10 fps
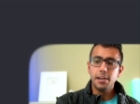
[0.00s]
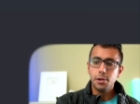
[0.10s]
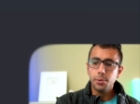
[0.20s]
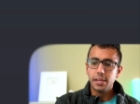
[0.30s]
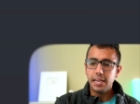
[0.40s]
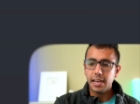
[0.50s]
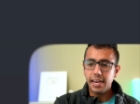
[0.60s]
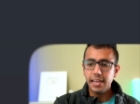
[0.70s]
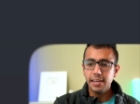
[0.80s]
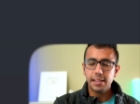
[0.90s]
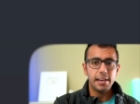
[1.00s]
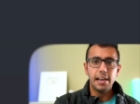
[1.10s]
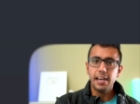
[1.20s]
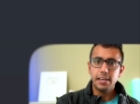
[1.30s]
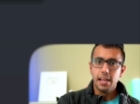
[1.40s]
into Greenlight, and
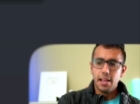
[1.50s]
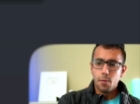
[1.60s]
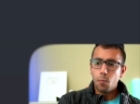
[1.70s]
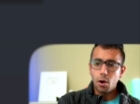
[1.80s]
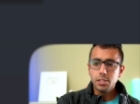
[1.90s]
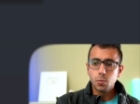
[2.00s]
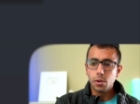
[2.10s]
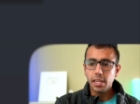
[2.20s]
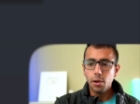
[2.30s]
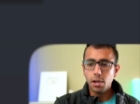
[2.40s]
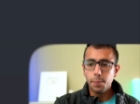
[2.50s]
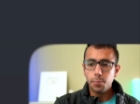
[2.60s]
Greenlight was working on a